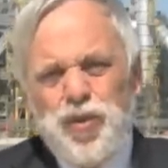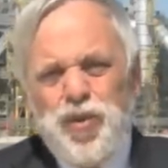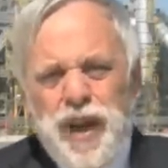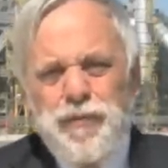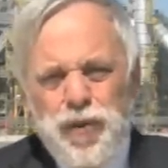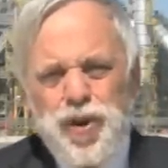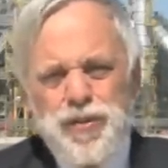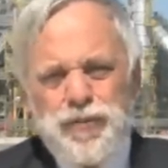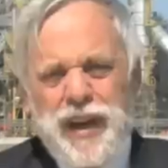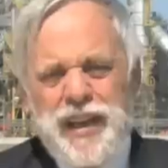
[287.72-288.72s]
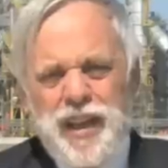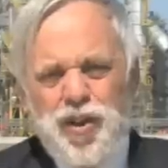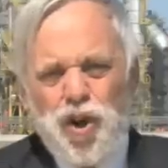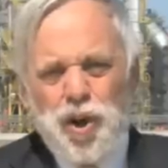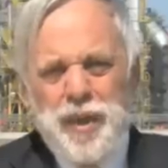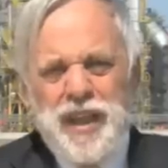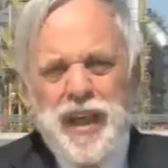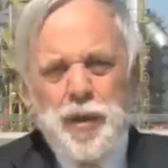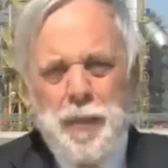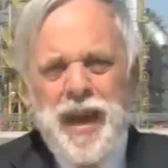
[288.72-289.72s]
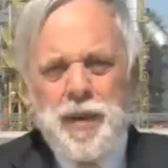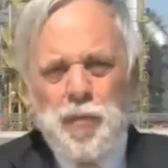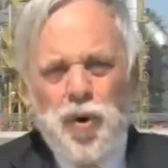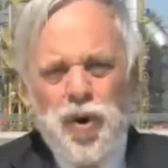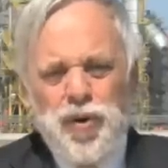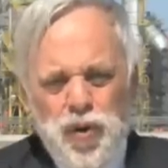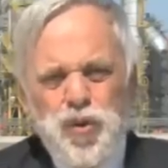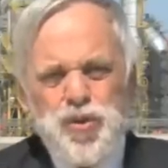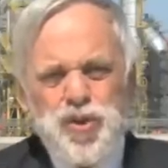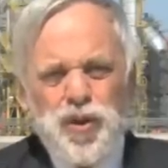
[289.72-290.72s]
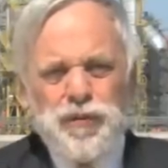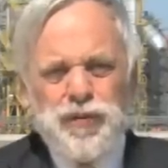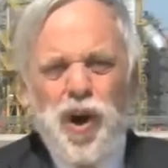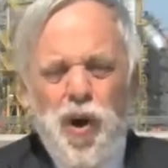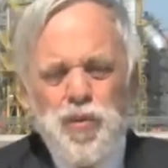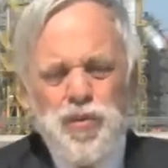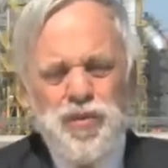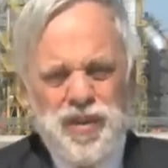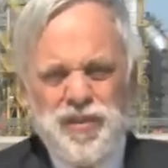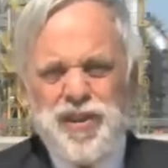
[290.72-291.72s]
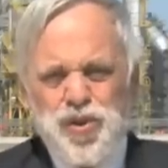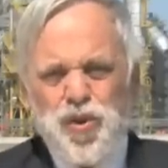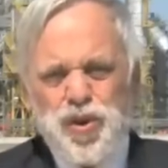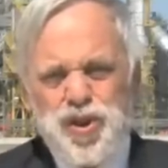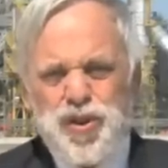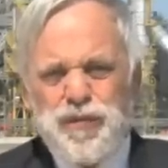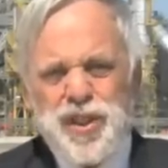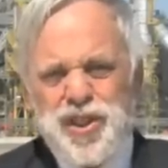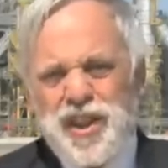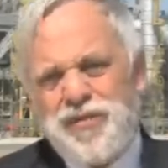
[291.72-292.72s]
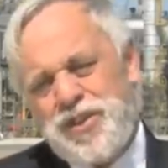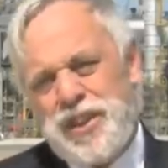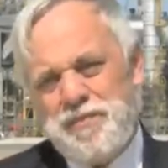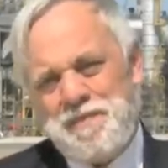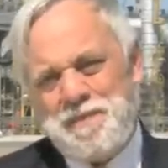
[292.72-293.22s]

to diversify the economy and make more use of the own resources of this country.